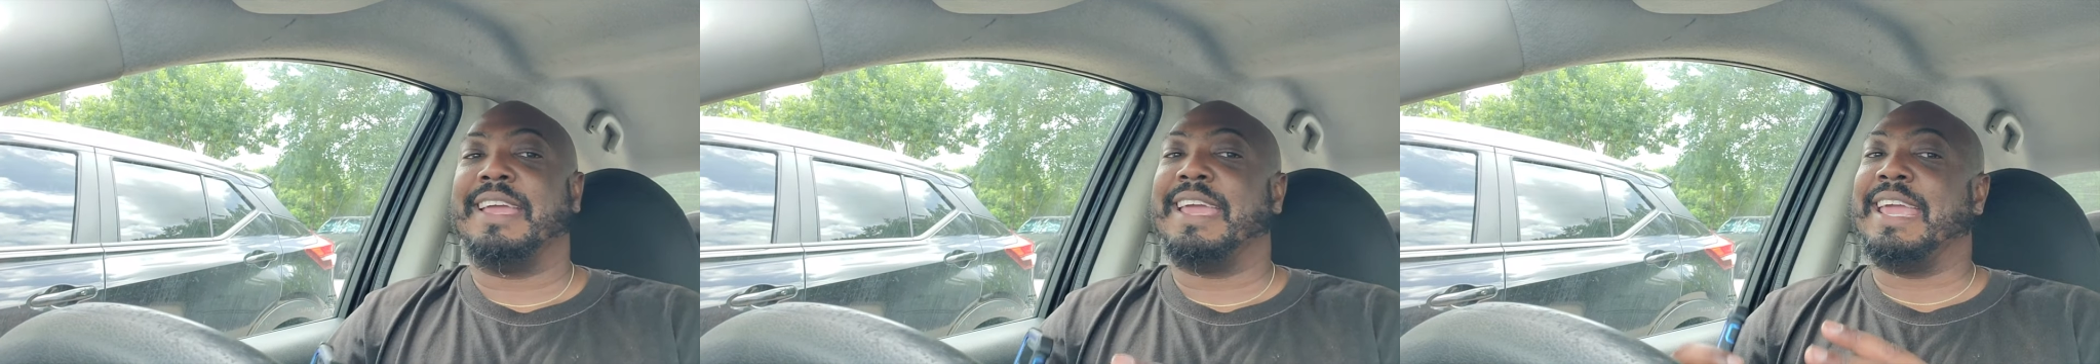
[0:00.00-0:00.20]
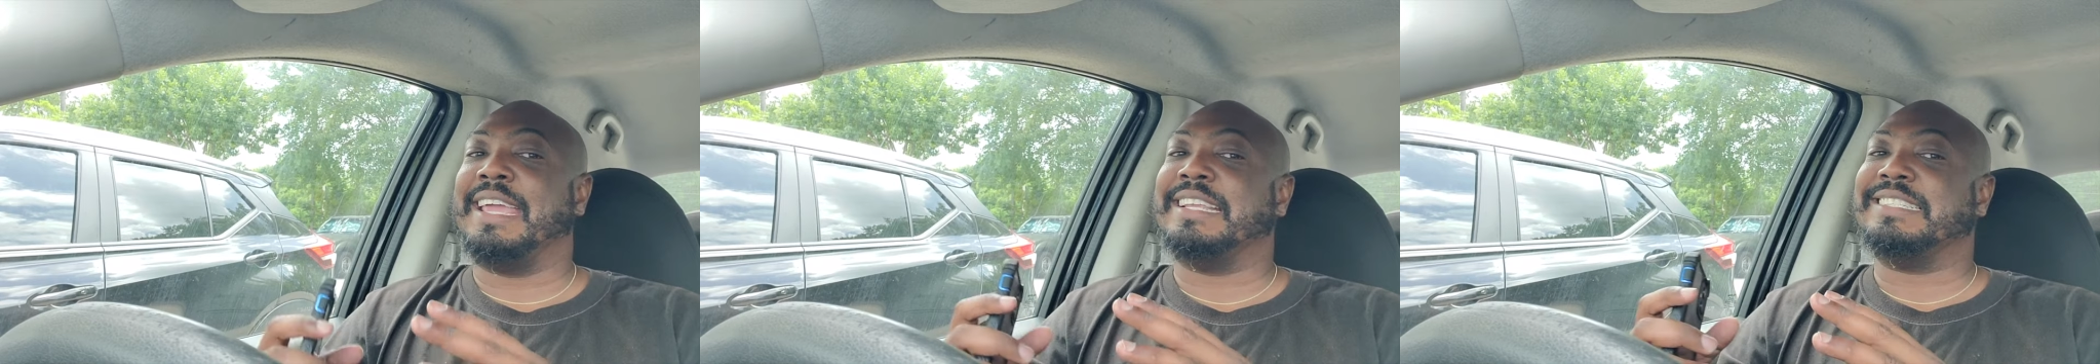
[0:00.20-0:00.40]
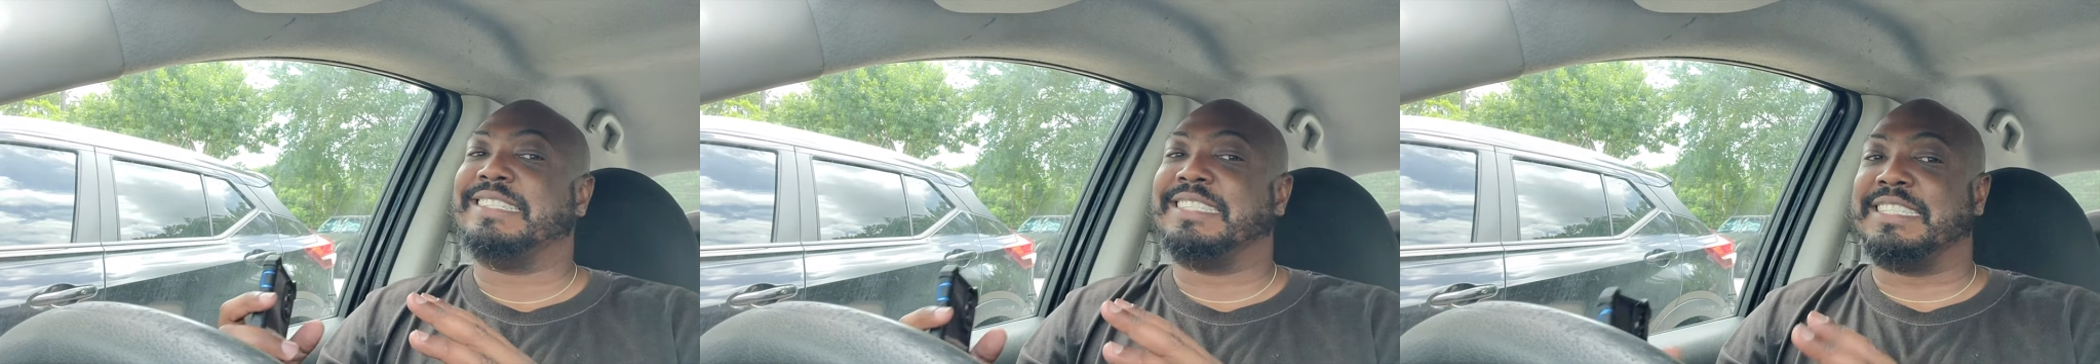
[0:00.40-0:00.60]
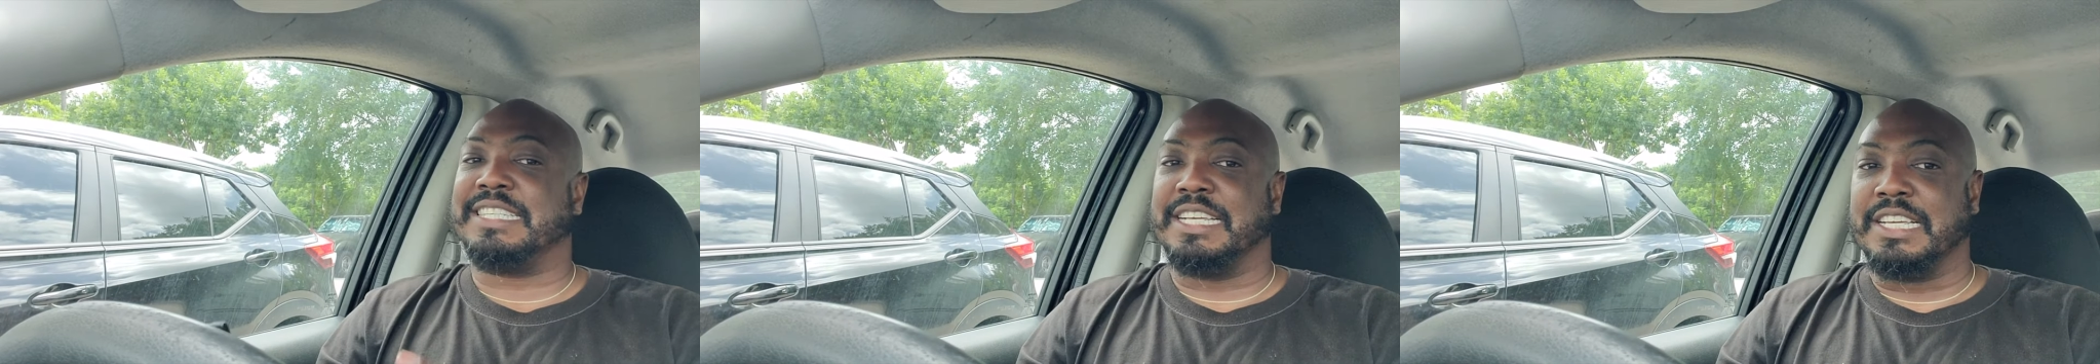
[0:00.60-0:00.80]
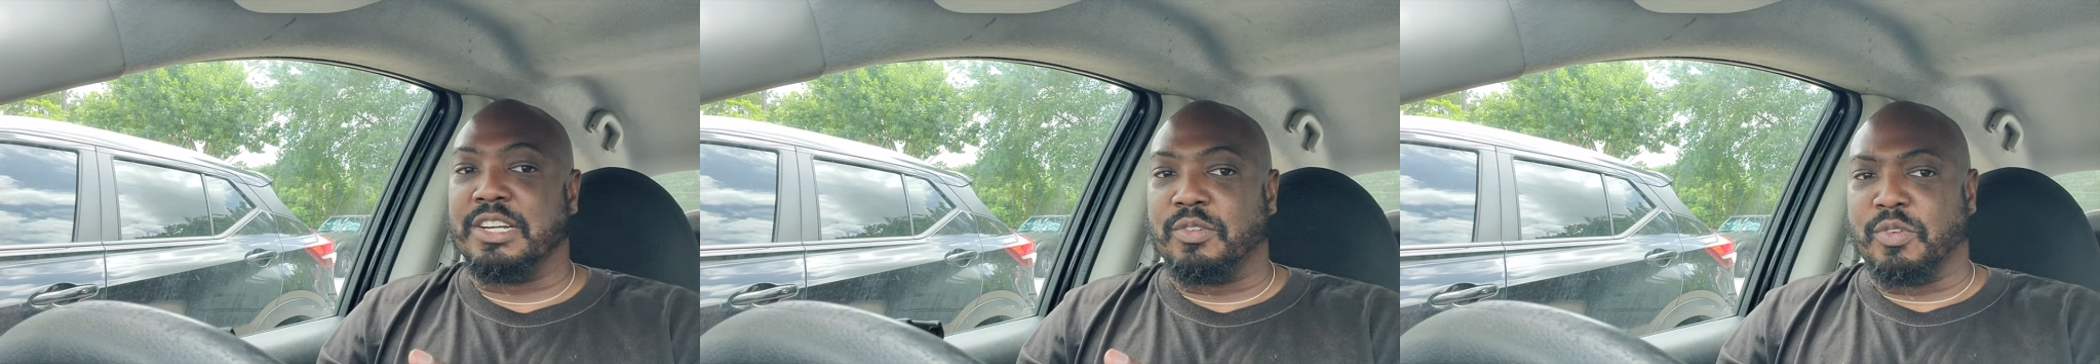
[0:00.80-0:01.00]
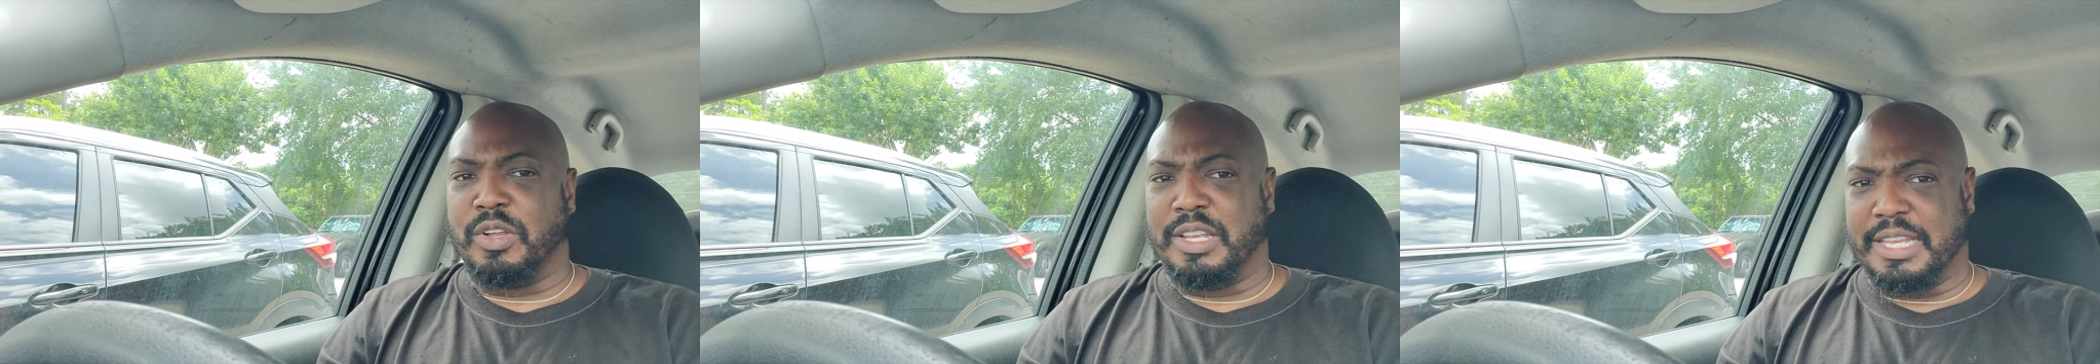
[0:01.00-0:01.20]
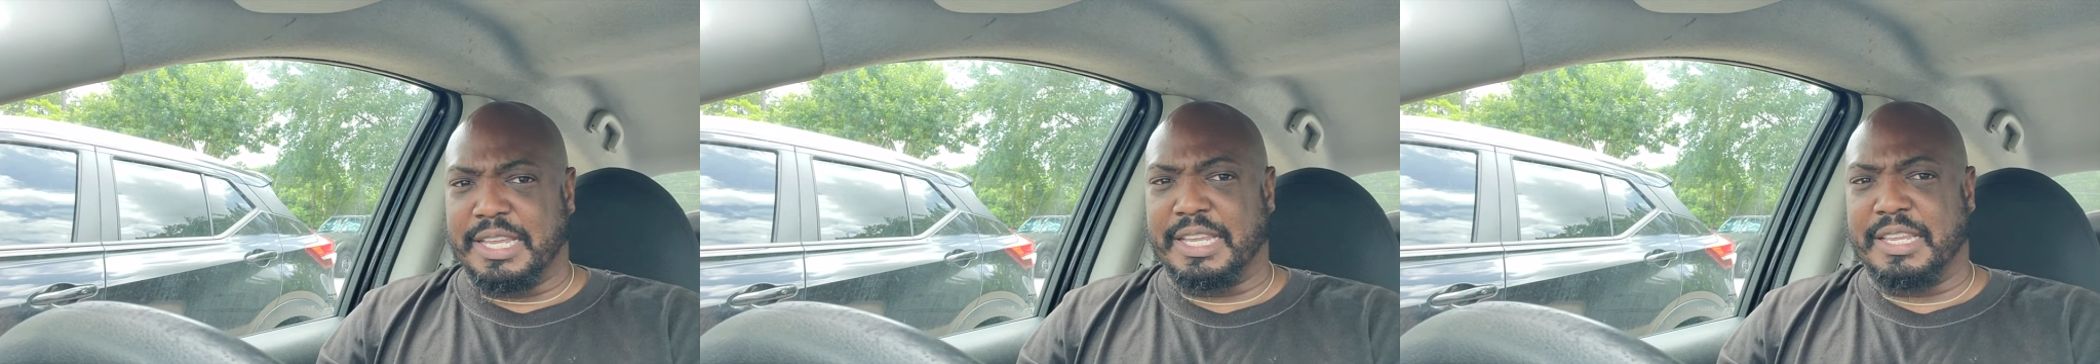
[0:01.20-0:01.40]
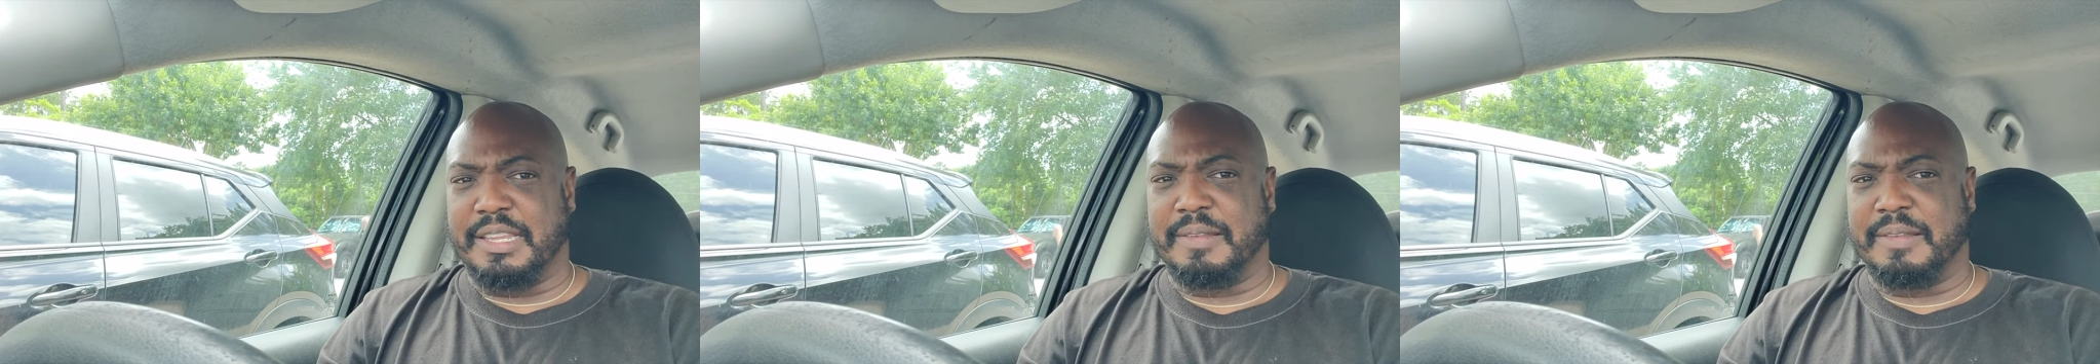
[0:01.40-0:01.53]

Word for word: And generally,